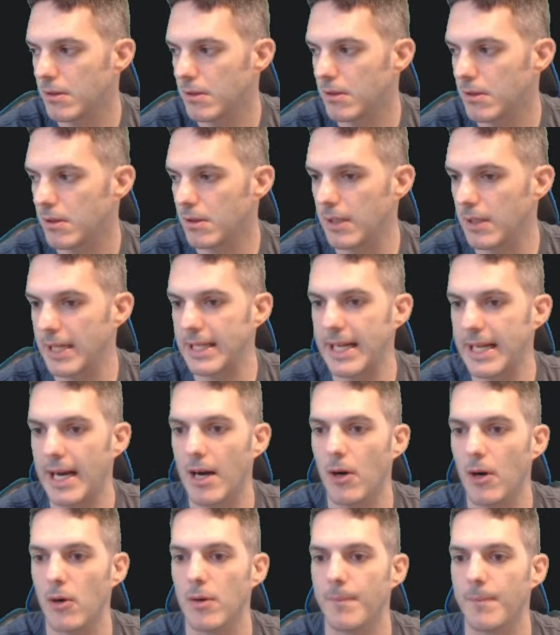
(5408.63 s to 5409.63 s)
laid
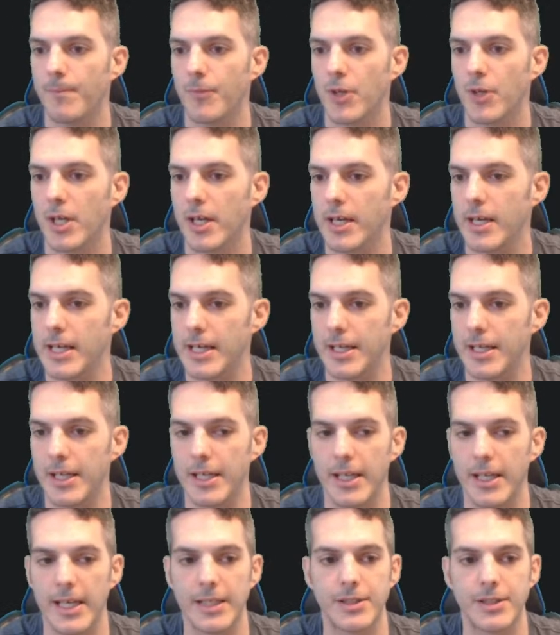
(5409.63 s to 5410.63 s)
out in
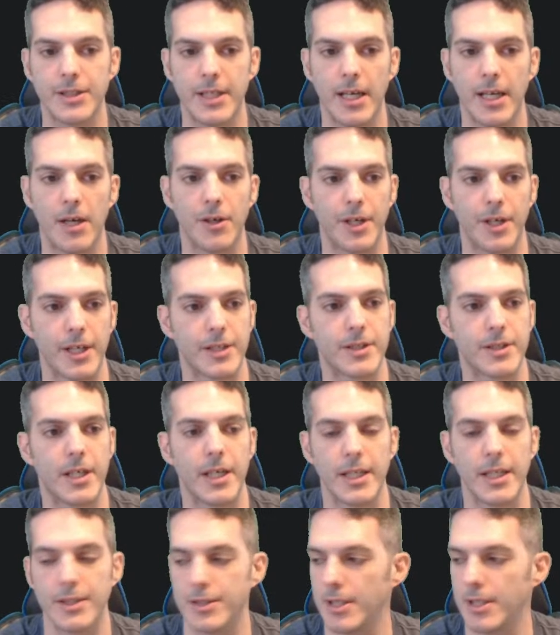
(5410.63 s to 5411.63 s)
an ACL and an extended
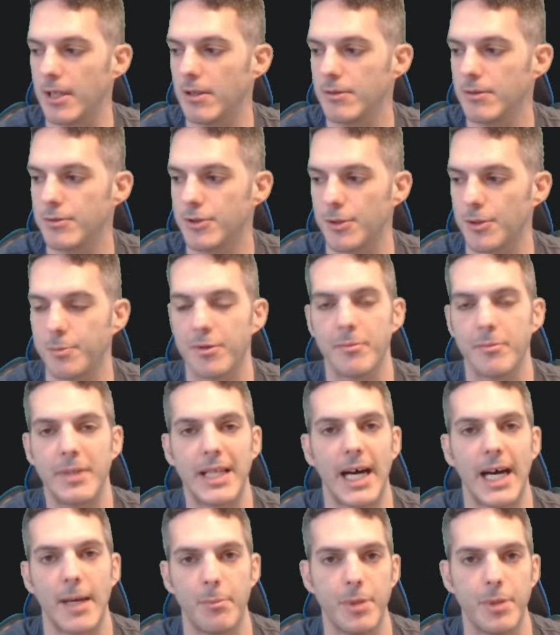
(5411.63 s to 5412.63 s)
ACL. So permit
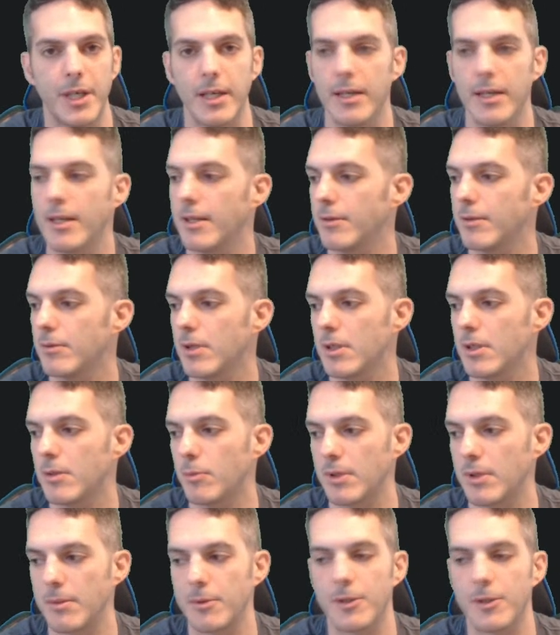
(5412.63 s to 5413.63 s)
IP,
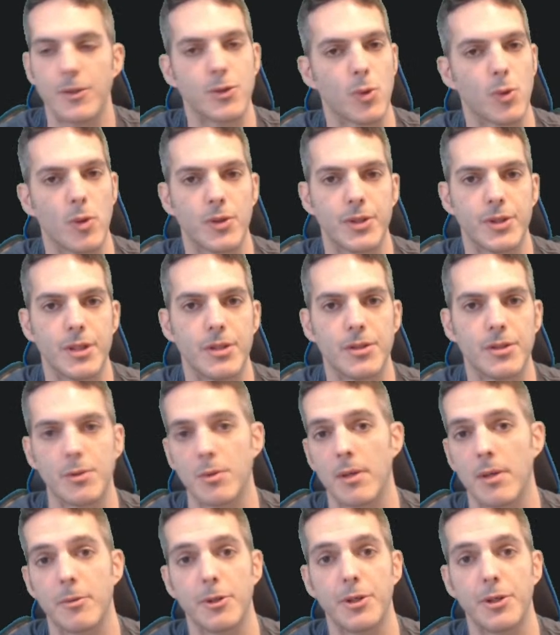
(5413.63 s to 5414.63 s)
whatever your source is to
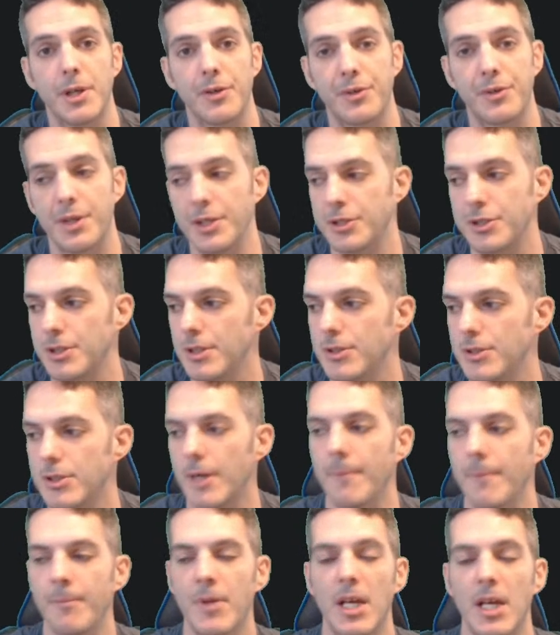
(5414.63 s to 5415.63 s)
whatever your destination is.
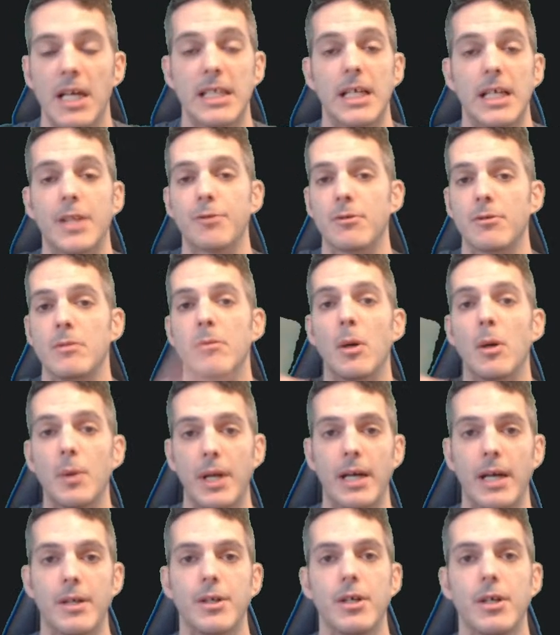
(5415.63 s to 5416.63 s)
And on the remote
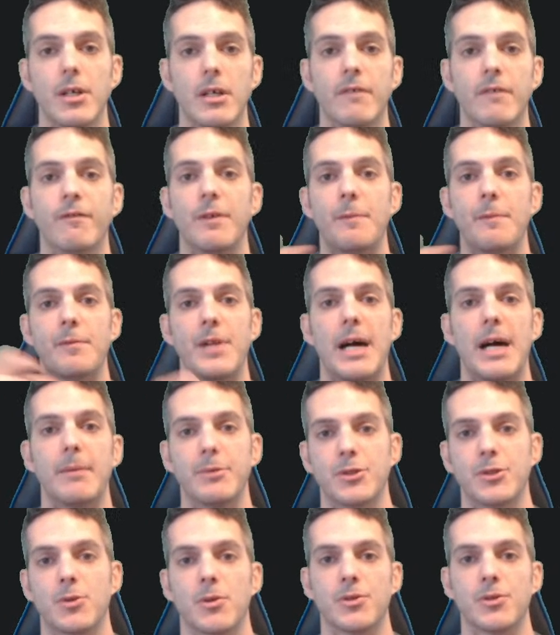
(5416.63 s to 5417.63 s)
end, you'd flip-flop
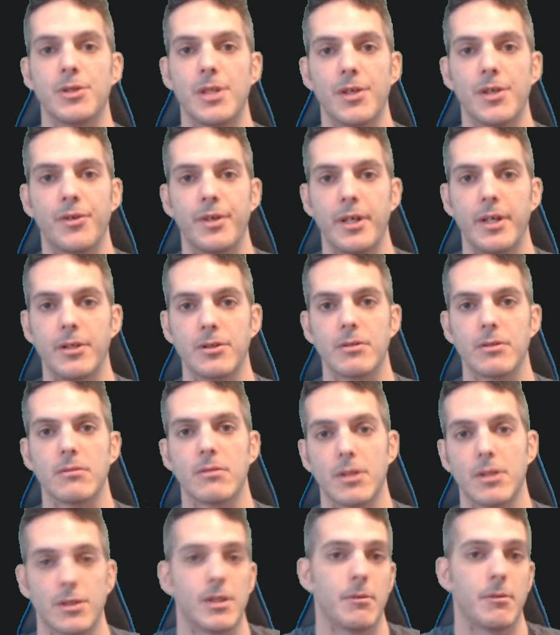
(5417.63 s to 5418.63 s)
the source and destination
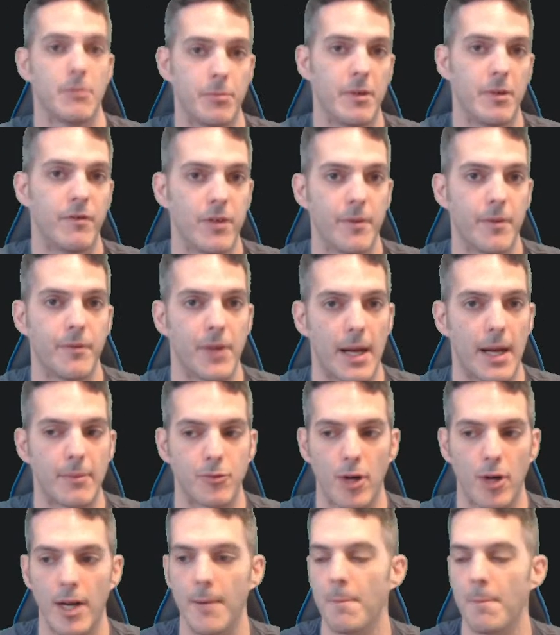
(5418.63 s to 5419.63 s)
because they would be flip-flopped,
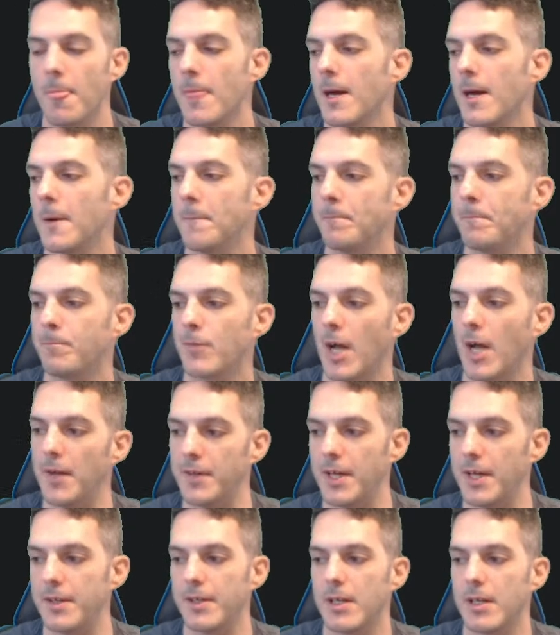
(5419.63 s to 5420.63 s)
right? And
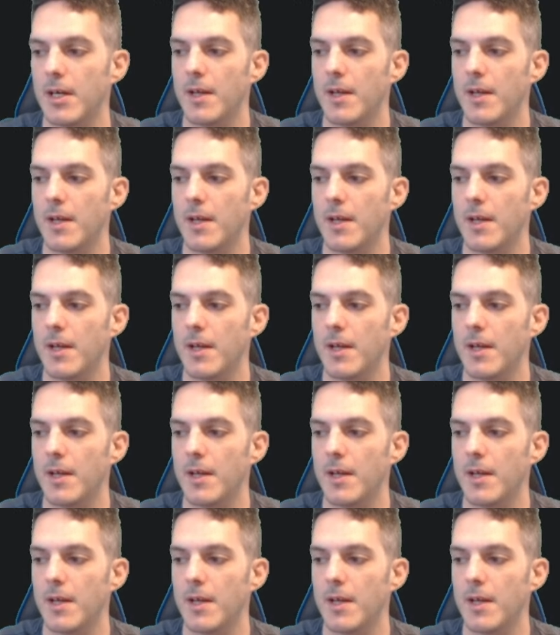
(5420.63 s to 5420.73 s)
then